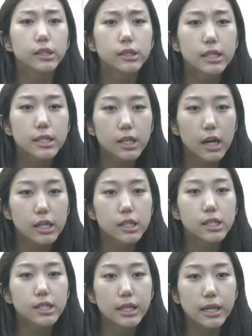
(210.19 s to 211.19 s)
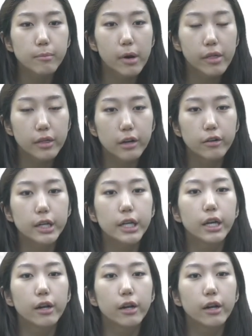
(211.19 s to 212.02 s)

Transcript: Discuss schema theory